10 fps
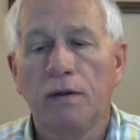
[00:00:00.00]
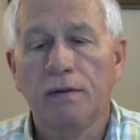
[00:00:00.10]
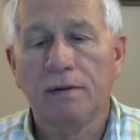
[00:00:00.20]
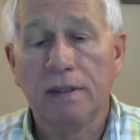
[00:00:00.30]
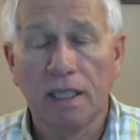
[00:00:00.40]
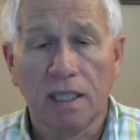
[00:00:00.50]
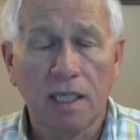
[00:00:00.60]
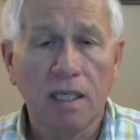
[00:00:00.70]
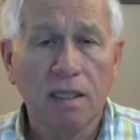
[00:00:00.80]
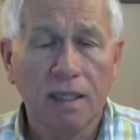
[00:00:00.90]
The
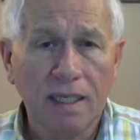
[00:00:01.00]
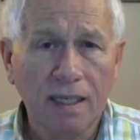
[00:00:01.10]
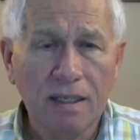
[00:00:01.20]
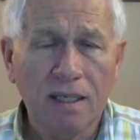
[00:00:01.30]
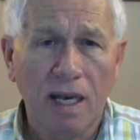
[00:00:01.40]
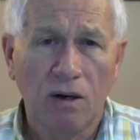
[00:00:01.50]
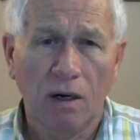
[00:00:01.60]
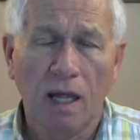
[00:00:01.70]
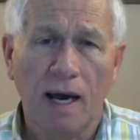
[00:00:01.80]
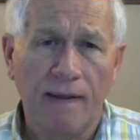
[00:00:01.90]
indicator
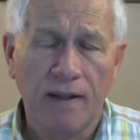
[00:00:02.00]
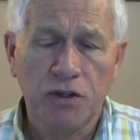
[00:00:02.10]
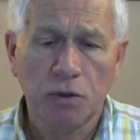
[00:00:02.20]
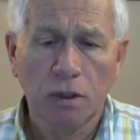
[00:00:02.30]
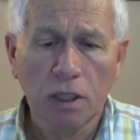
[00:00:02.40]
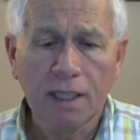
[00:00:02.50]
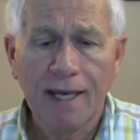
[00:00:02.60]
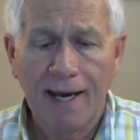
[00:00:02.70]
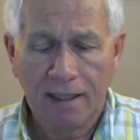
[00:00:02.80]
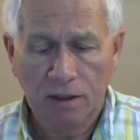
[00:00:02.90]
line that you look
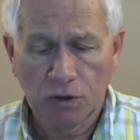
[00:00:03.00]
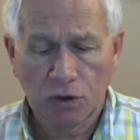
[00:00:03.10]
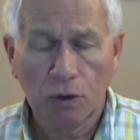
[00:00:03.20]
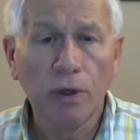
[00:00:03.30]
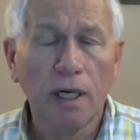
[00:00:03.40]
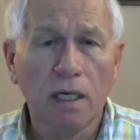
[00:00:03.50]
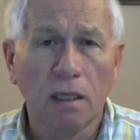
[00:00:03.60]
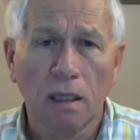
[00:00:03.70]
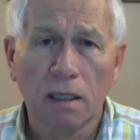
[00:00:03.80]
at is critical